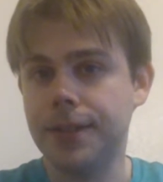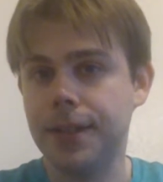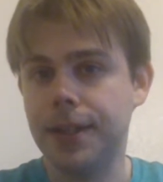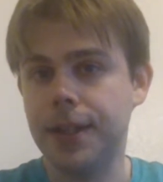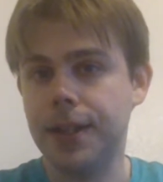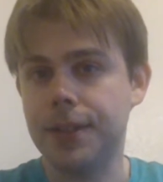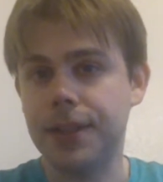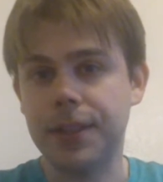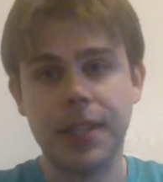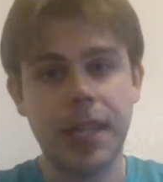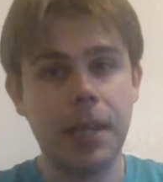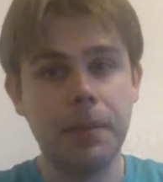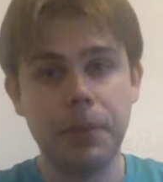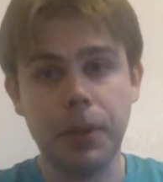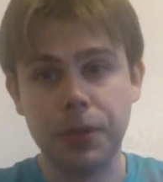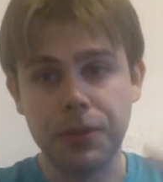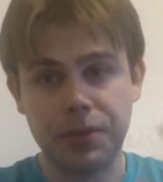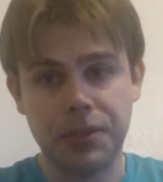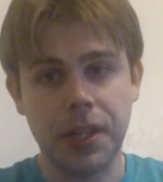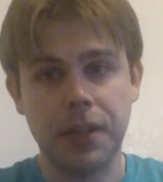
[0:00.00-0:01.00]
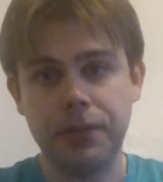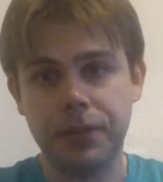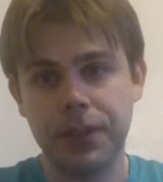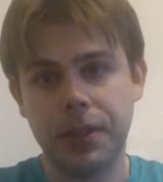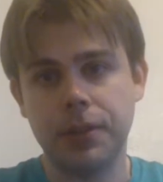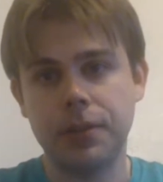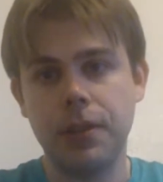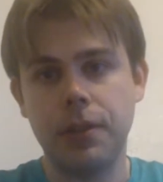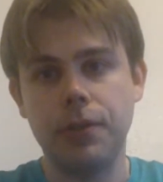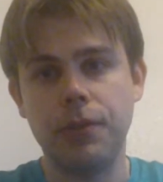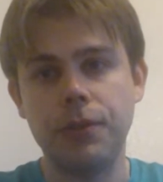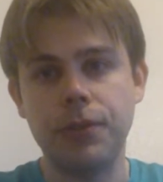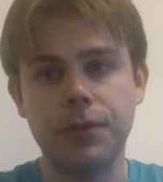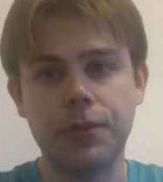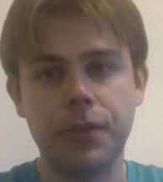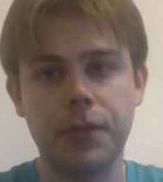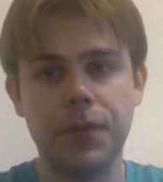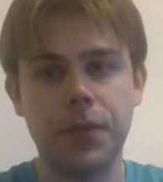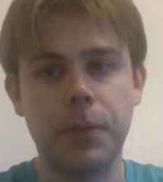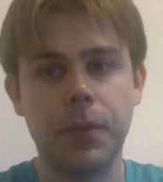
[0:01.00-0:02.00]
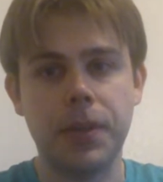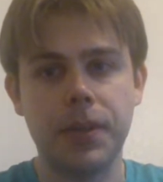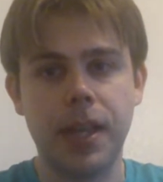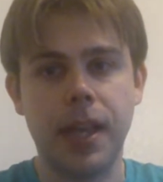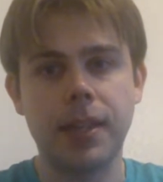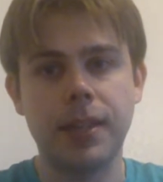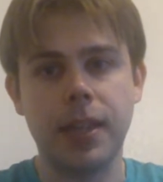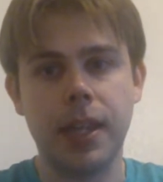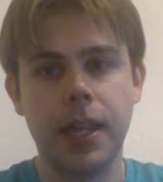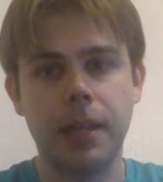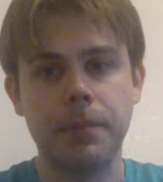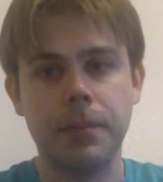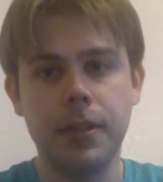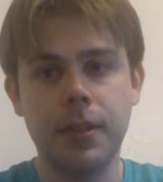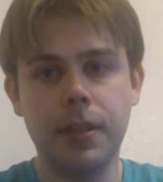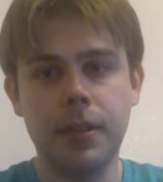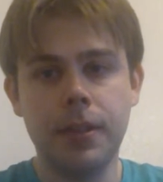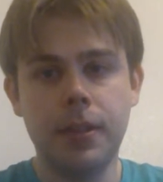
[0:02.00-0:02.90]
The game ball is definitely on you. You deserve to win that game.